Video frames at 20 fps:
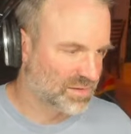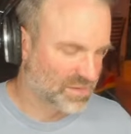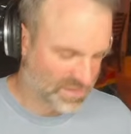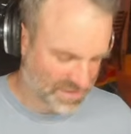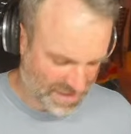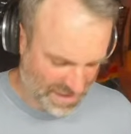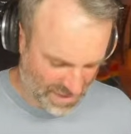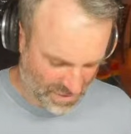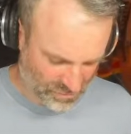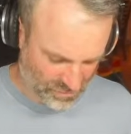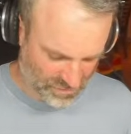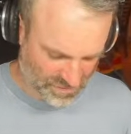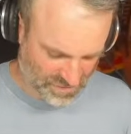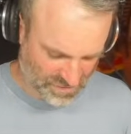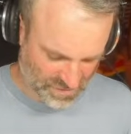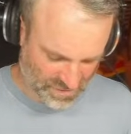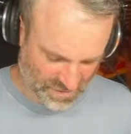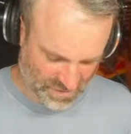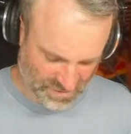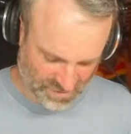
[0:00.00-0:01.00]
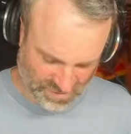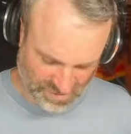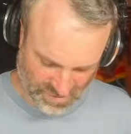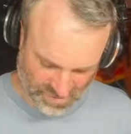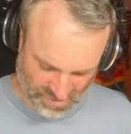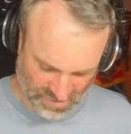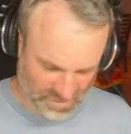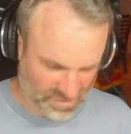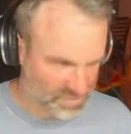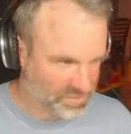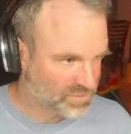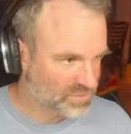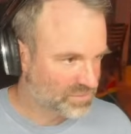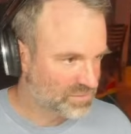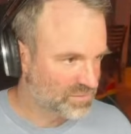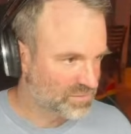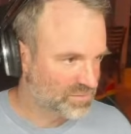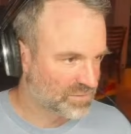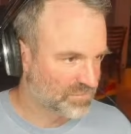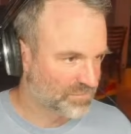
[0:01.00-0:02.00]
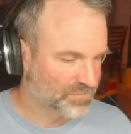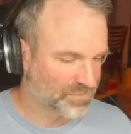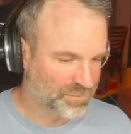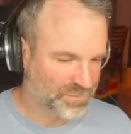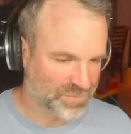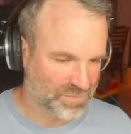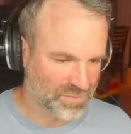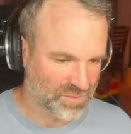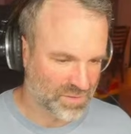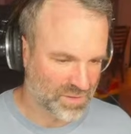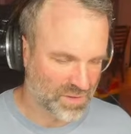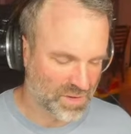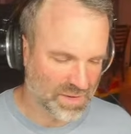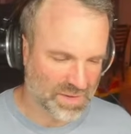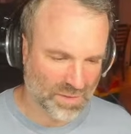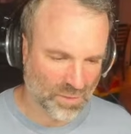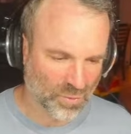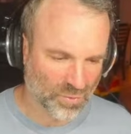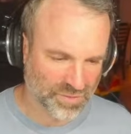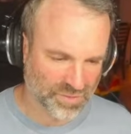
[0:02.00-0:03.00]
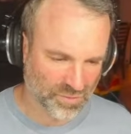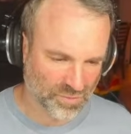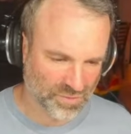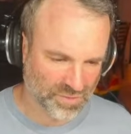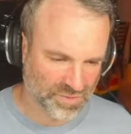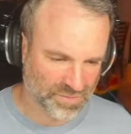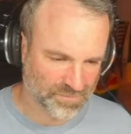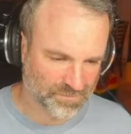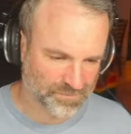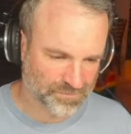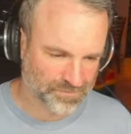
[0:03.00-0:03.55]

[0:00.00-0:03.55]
counters and all sorts.